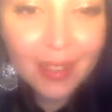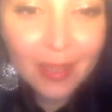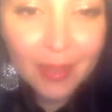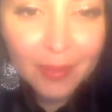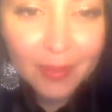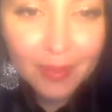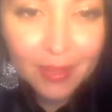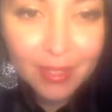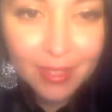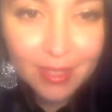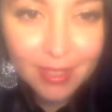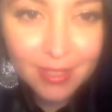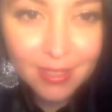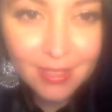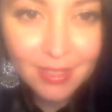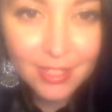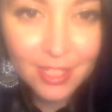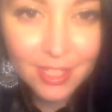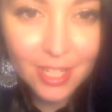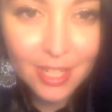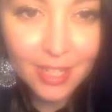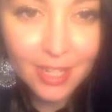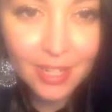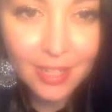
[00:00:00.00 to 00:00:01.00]
Let me just
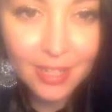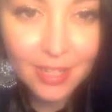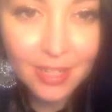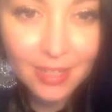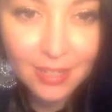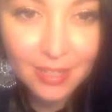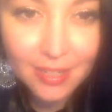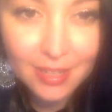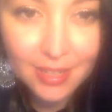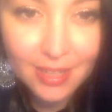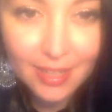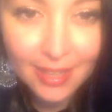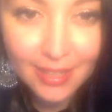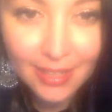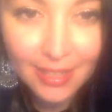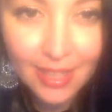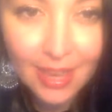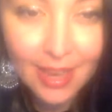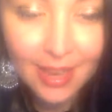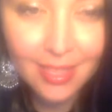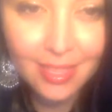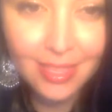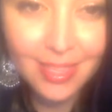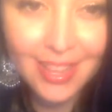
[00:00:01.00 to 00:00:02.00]
get
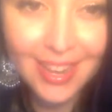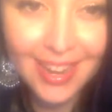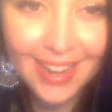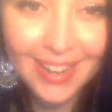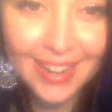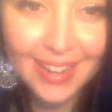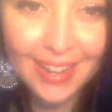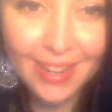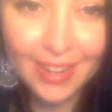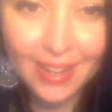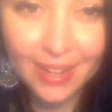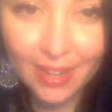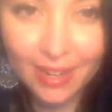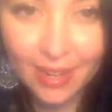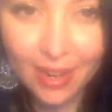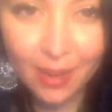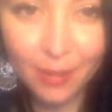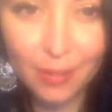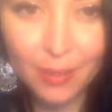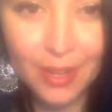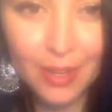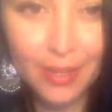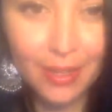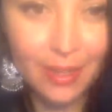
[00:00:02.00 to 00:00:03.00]
that lighting. I got
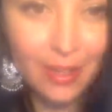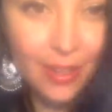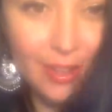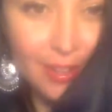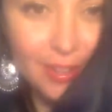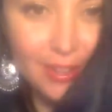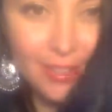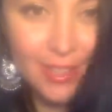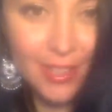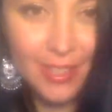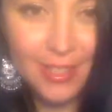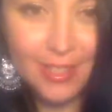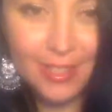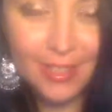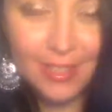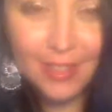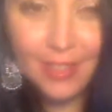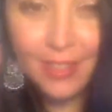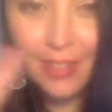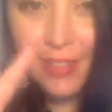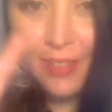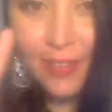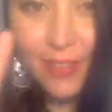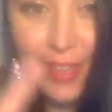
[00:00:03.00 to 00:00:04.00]
one of those
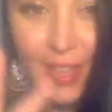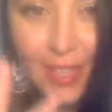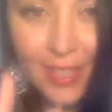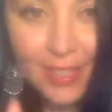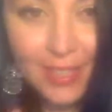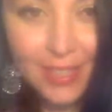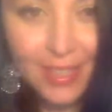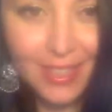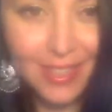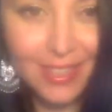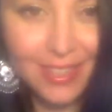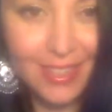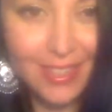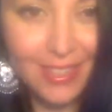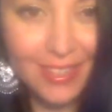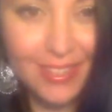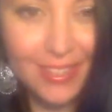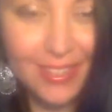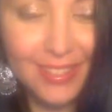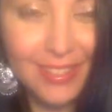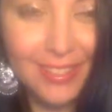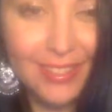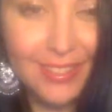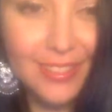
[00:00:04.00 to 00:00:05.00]
fancy
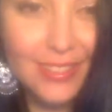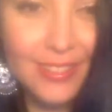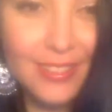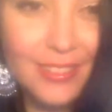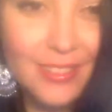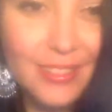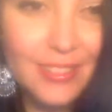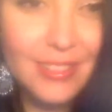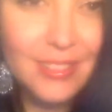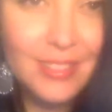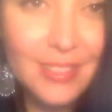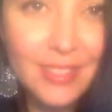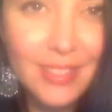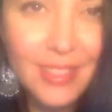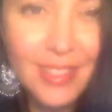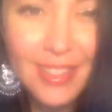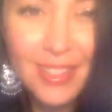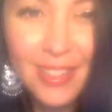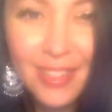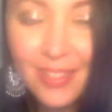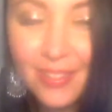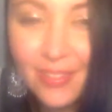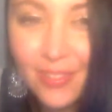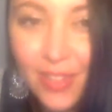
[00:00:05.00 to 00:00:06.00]
little
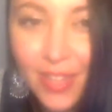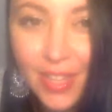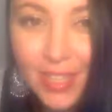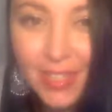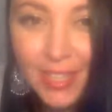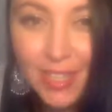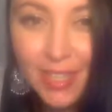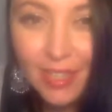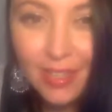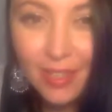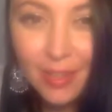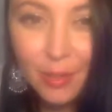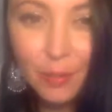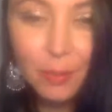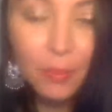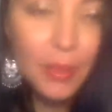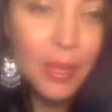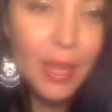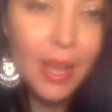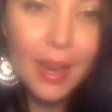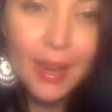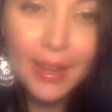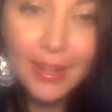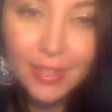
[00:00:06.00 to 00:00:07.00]

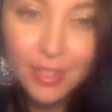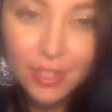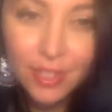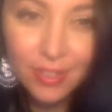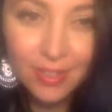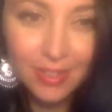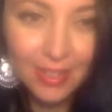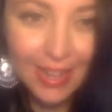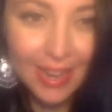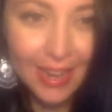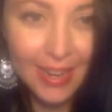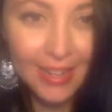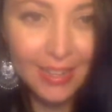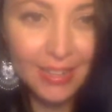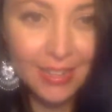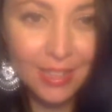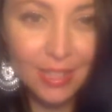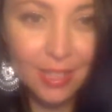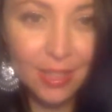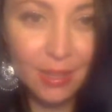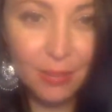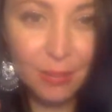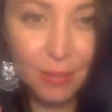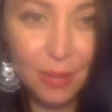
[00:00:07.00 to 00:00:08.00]
blind you lights so
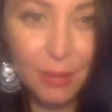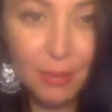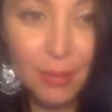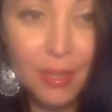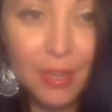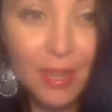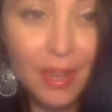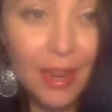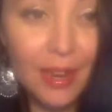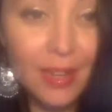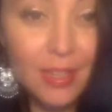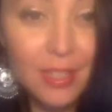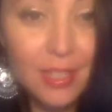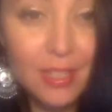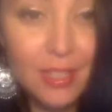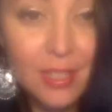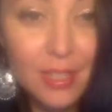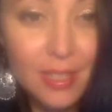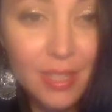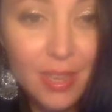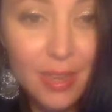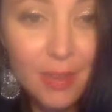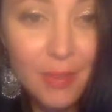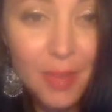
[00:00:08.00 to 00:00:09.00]
that people can actually
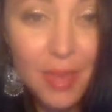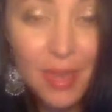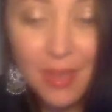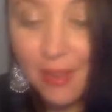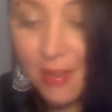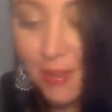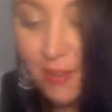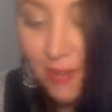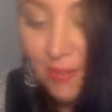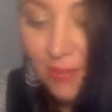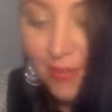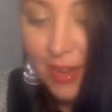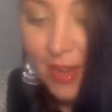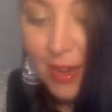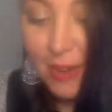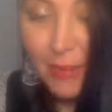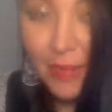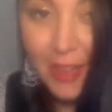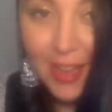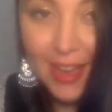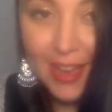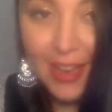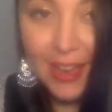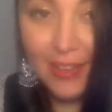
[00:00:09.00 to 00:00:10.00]
see me when I'm
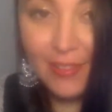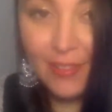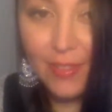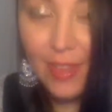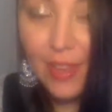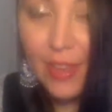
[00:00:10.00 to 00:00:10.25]
live.